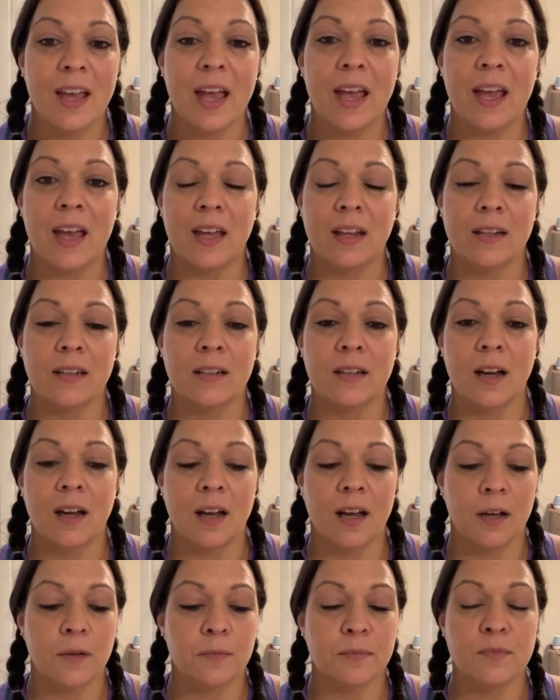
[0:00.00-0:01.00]
And
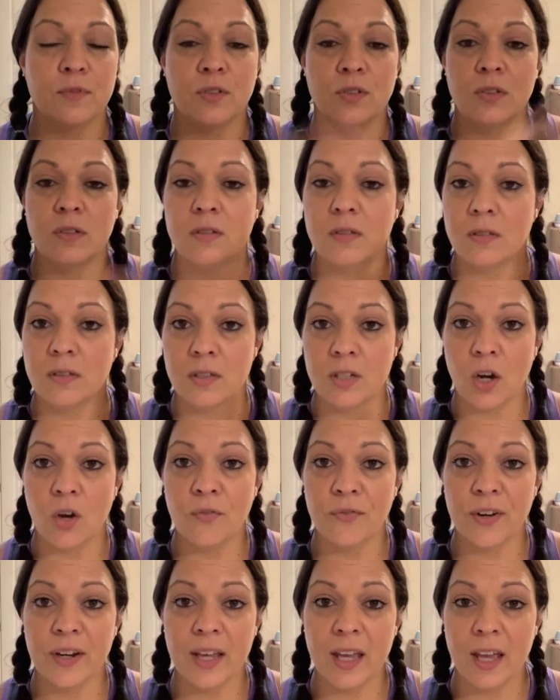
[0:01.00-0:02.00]

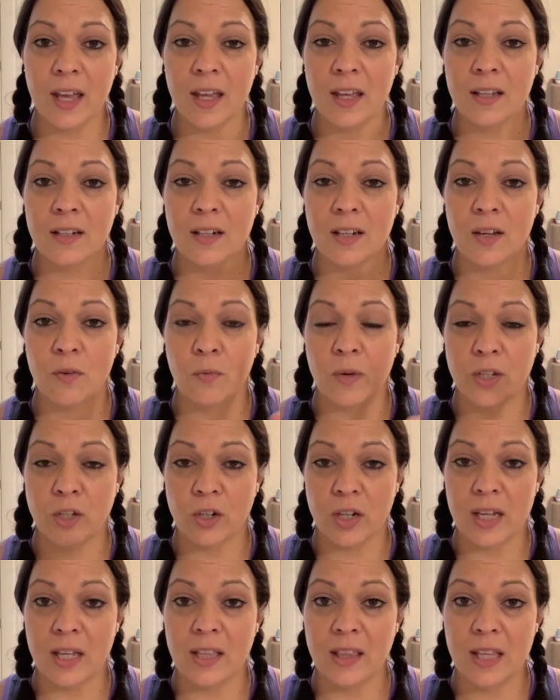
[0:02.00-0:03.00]
don't forget, when
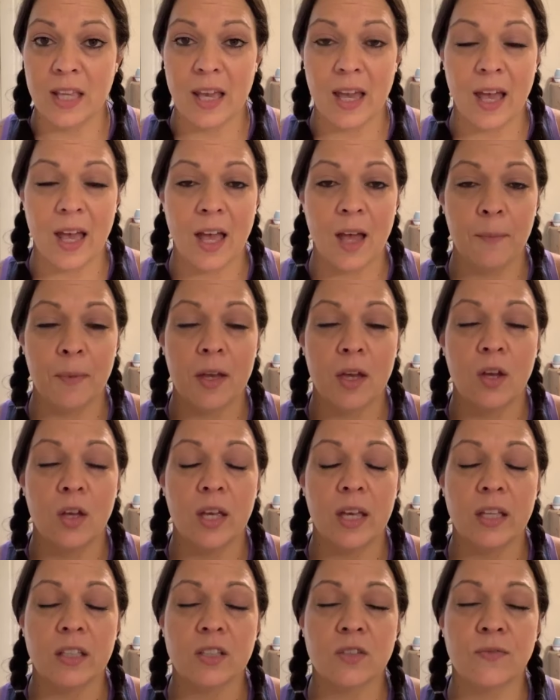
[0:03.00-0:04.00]
you're in the app,
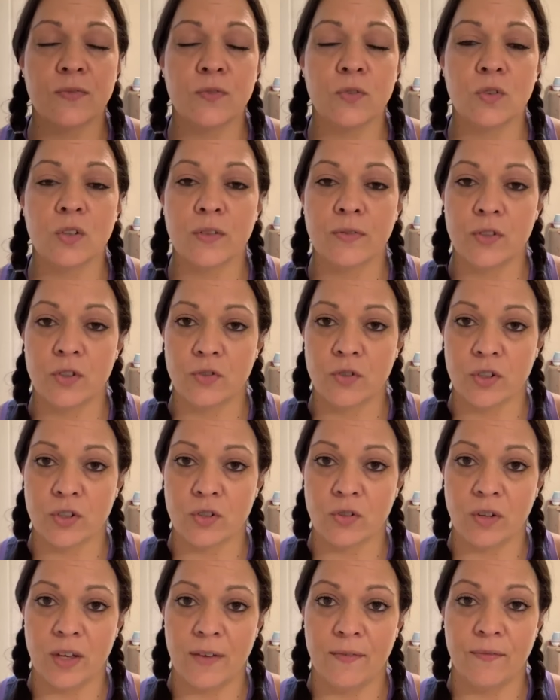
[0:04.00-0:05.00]
it's full of
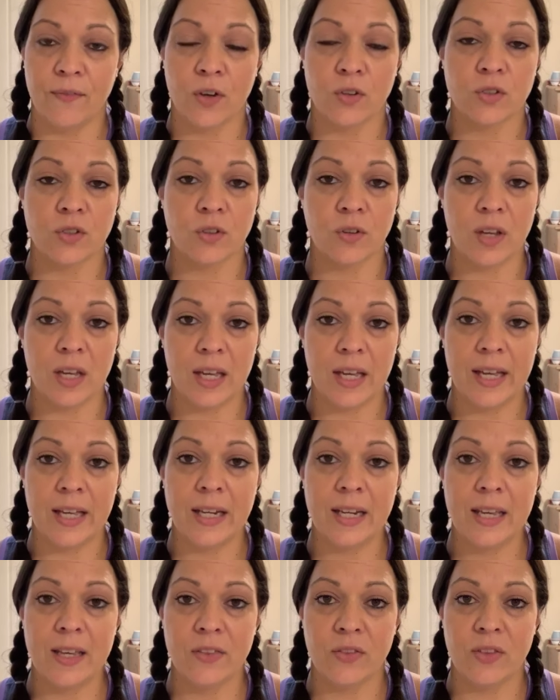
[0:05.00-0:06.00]
nutritional info. So
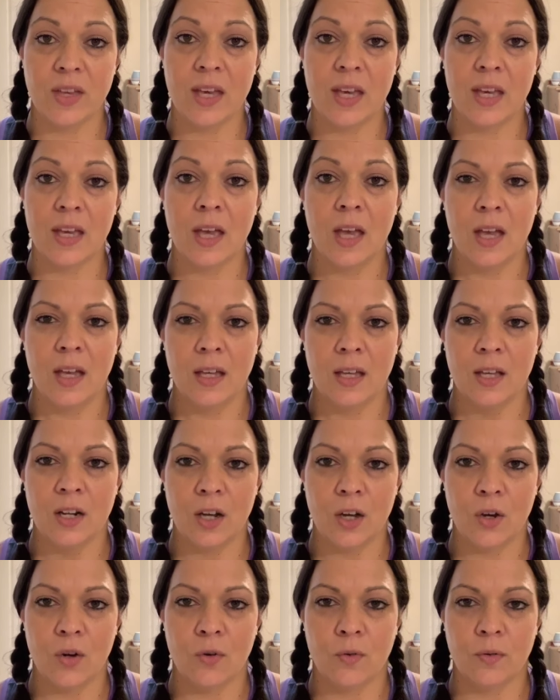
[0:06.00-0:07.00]
anything,
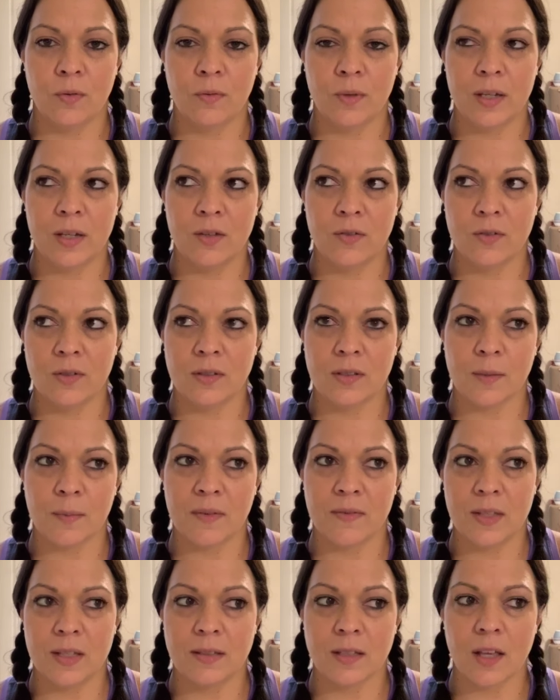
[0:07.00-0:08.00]
we use some
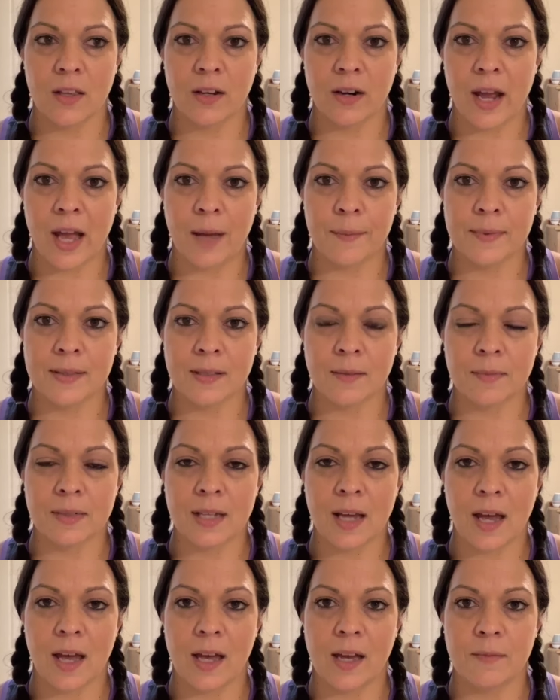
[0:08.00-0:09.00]
of these other apps
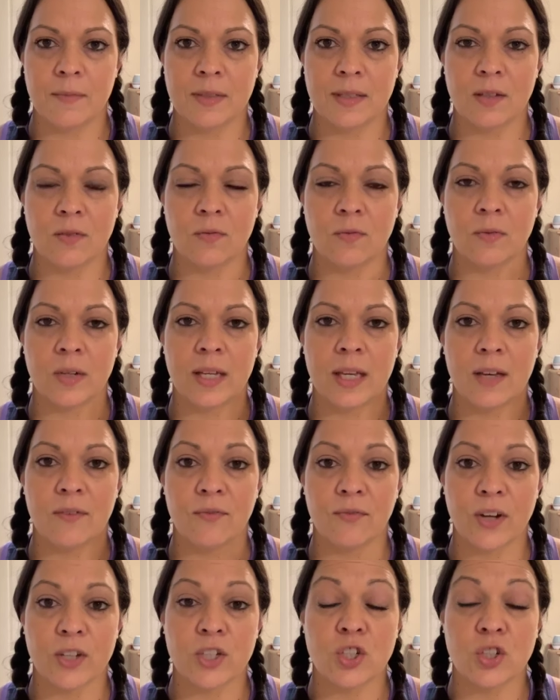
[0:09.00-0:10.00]
sometimes and we
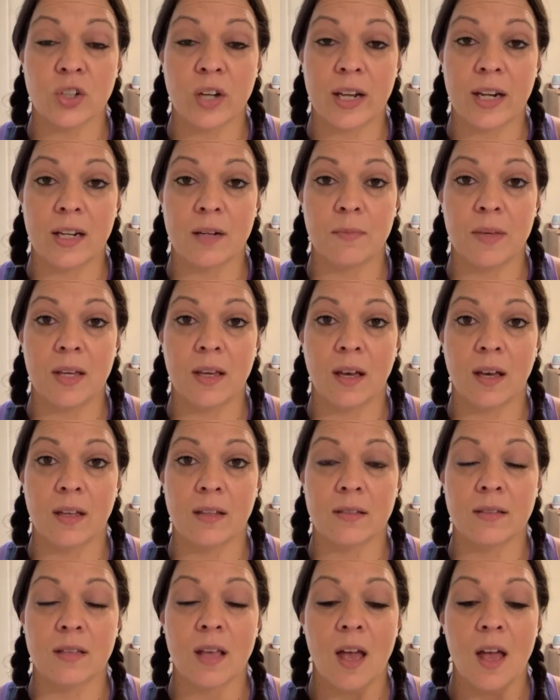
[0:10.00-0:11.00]
get frustrated because